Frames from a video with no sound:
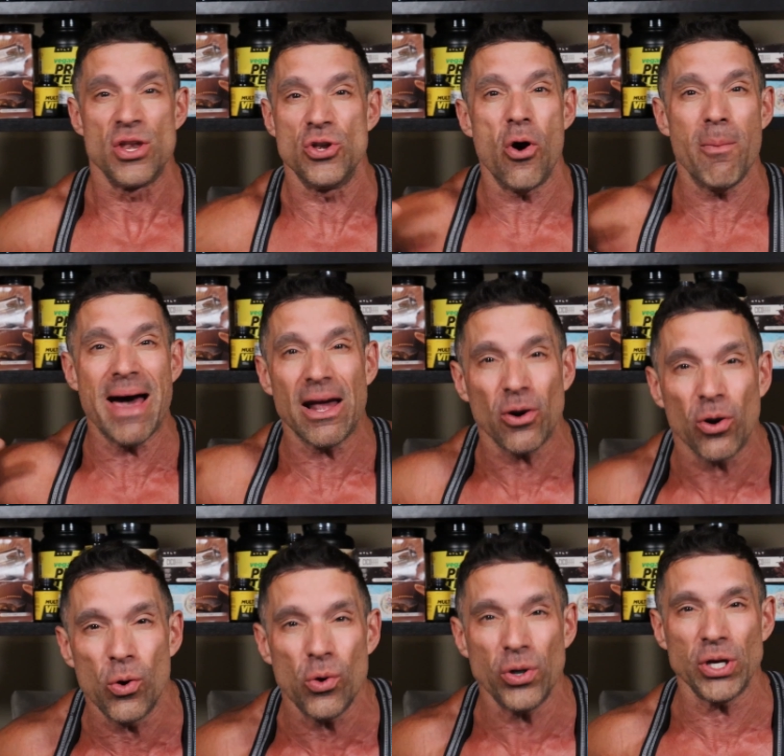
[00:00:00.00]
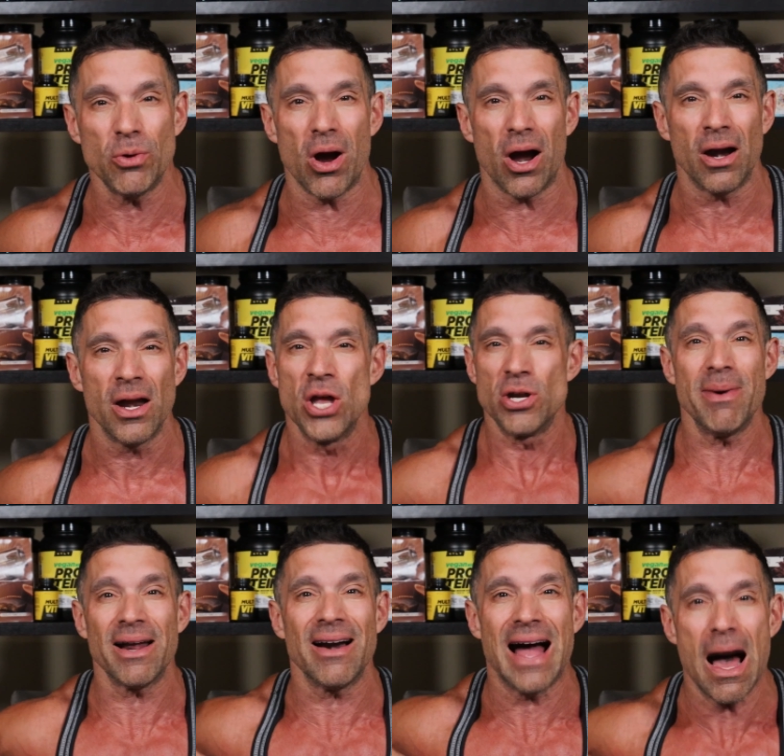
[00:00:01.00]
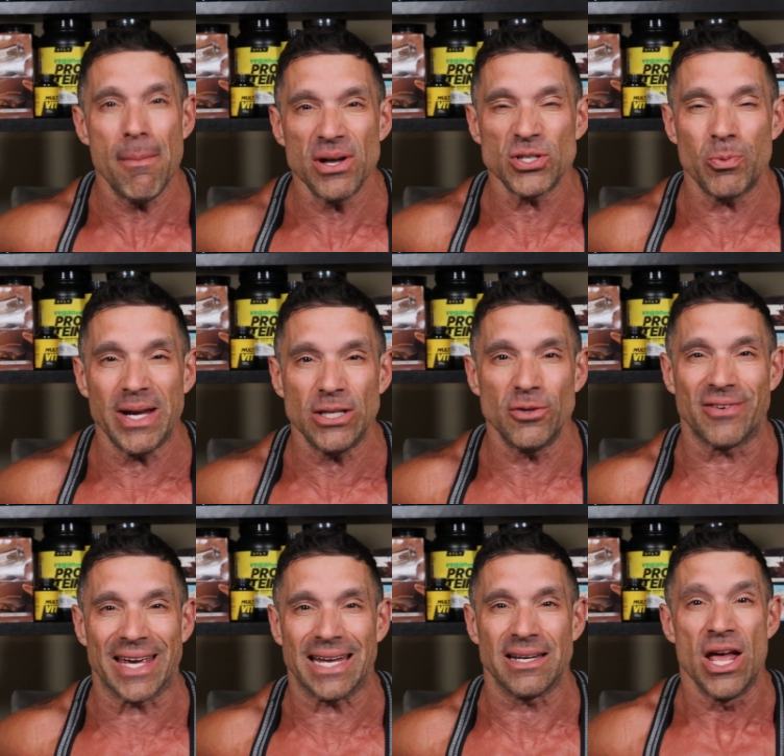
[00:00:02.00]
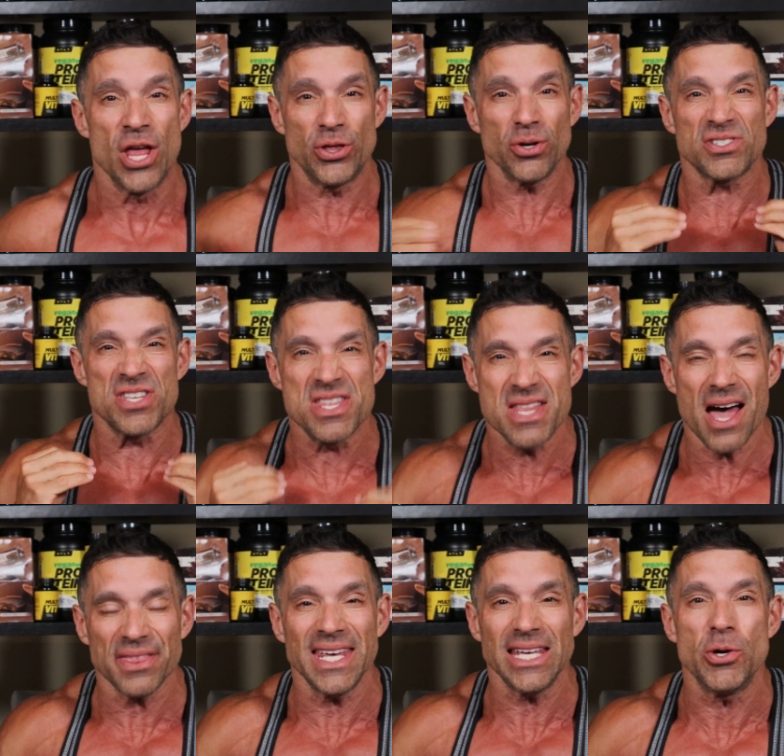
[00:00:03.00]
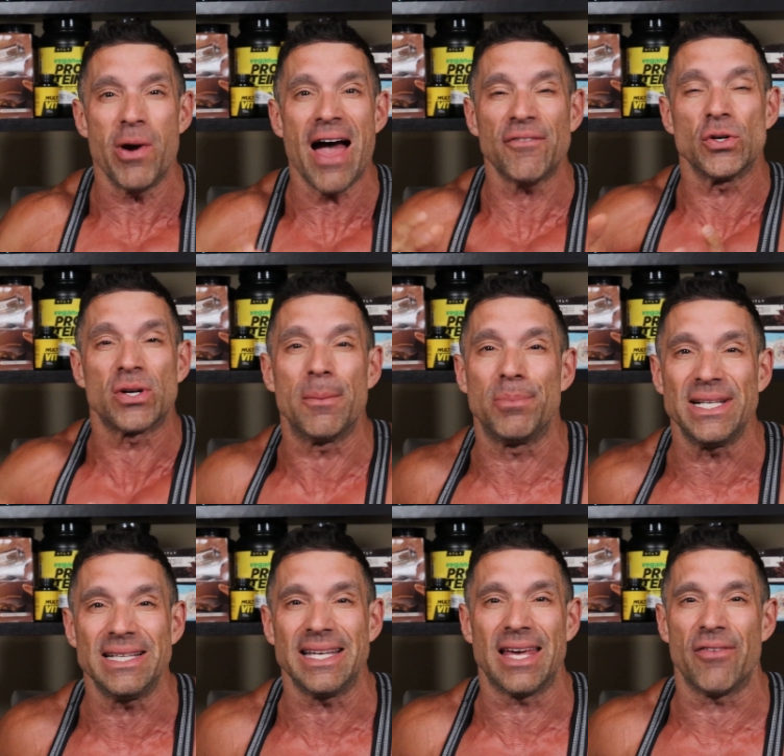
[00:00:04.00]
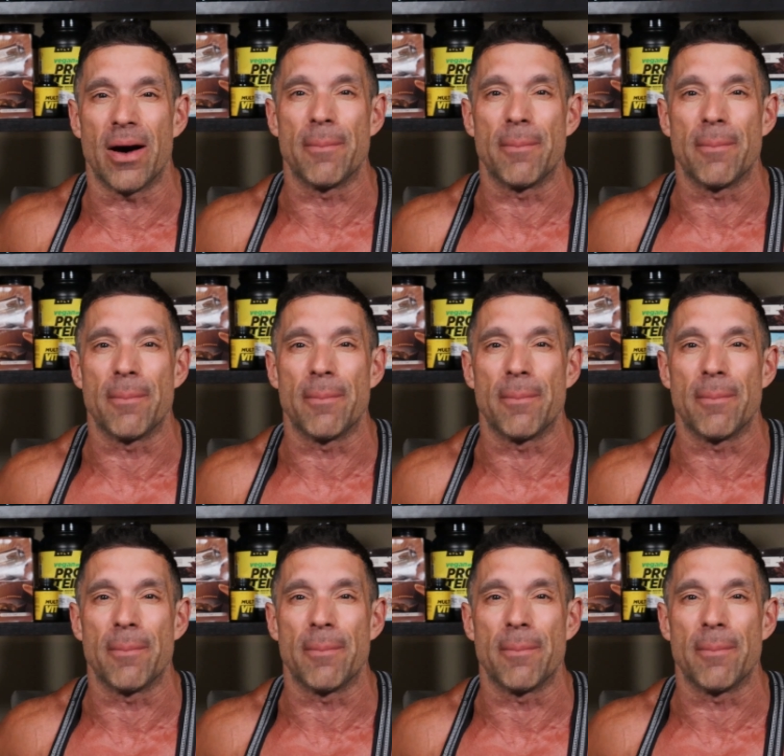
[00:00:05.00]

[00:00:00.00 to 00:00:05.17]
No matter who you are, no matter how much weight you've gained, there's nothing you have to completely give